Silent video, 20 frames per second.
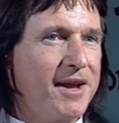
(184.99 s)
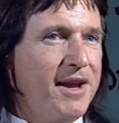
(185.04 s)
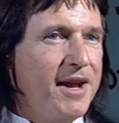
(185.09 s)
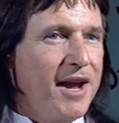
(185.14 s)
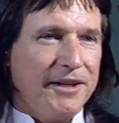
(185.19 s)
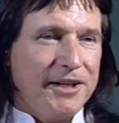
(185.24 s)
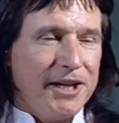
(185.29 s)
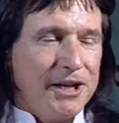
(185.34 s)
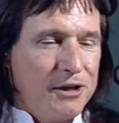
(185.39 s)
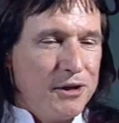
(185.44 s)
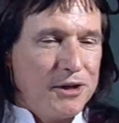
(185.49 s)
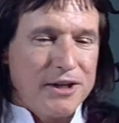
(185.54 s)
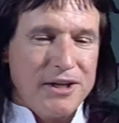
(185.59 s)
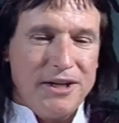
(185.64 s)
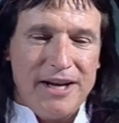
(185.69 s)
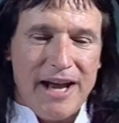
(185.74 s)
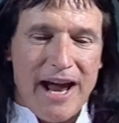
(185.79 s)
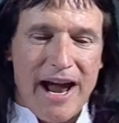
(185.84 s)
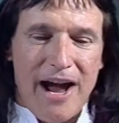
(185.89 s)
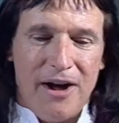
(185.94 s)
And they looked
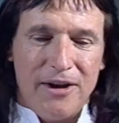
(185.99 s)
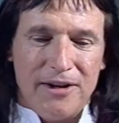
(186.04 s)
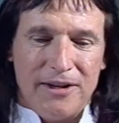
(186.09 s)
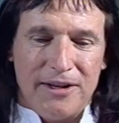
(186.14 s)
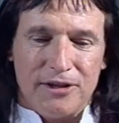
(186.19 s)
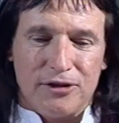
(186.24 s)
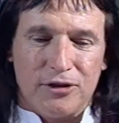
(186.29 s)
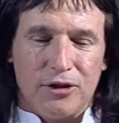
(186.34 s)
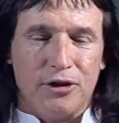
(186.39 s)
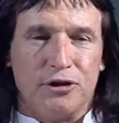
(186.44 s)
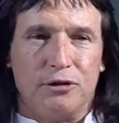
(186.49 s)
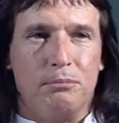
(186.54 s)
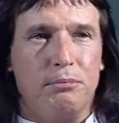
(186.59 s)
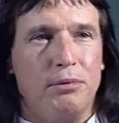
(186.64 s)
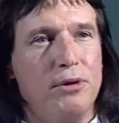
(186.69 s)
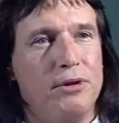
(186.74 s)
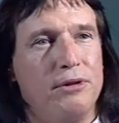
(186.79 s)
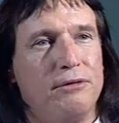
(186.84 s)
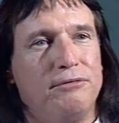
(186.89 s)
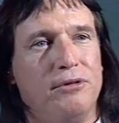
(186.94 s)
down, and they saw this
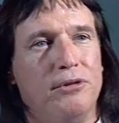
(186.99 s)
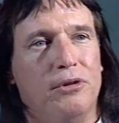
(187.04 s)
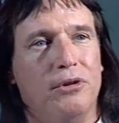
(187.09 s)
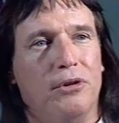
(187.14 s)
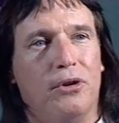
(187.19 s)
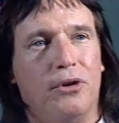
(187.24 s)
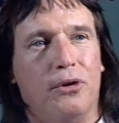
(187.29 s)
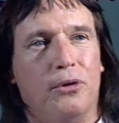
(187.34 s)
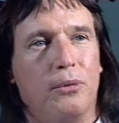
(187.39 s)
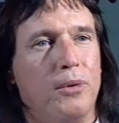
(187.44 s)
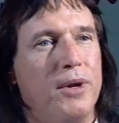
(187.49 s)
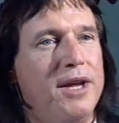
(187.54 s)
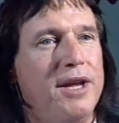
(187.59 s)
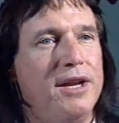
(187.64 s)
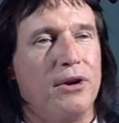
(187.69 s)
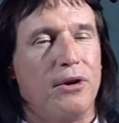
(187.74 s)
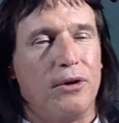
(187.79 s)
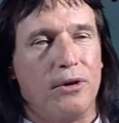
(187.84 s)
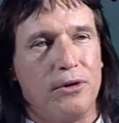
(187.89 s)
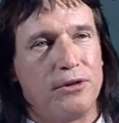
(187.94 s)
beautiful
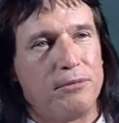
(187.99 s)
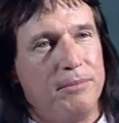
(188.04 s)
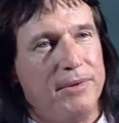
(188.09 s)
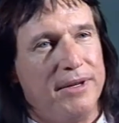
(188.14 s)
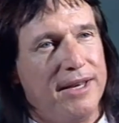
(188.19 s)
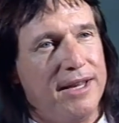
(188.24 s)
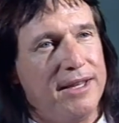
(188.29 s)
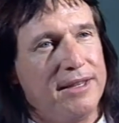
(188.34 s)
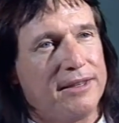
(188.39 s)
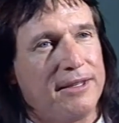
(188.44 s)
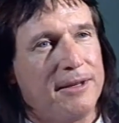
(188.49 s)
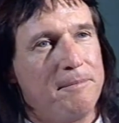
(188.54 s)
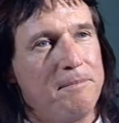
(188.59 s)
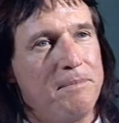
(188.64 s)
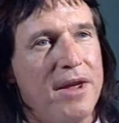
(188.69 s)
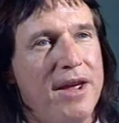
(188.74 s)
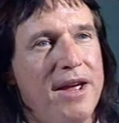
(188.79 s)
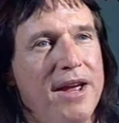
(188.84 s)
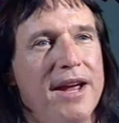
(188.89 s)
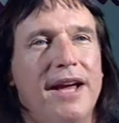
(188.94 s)
green earth beneath them,
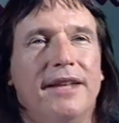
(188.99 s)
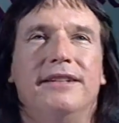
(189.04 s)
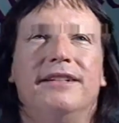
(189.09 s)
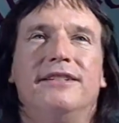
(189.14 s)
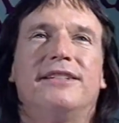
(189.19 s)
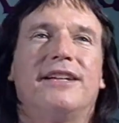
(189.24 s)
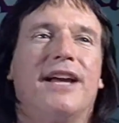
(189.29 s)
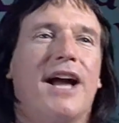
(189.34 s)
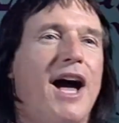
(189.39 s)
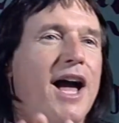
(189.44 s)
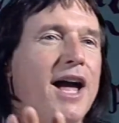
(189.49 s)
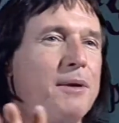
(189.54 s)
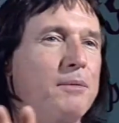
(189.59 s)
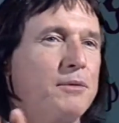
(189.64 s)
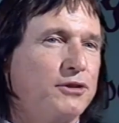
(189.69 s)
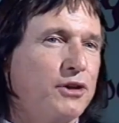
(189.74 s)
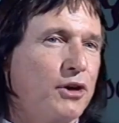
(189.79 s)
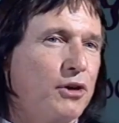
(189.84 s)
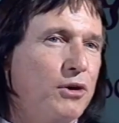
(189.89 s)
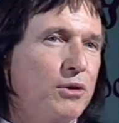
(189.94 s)
and the sky was
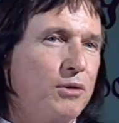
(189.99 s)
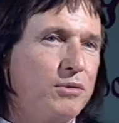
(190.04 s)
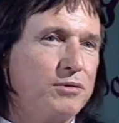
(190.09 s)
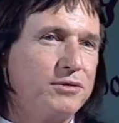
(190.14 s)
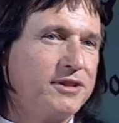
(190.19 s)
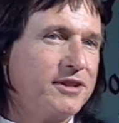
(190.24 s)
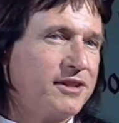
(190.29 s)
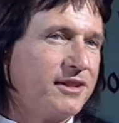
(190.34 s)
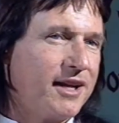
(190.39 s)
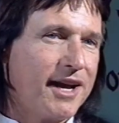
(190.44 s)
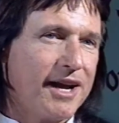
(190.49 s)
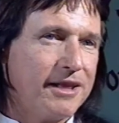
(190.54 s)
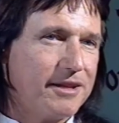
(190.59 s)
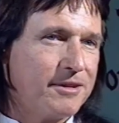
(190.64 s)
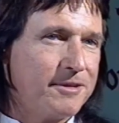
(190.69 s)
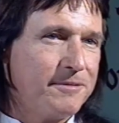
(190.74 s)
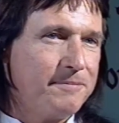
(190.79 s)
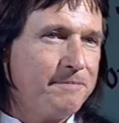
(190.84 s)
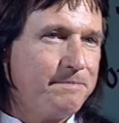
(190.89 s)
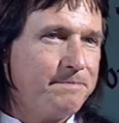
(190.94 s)
a golden color.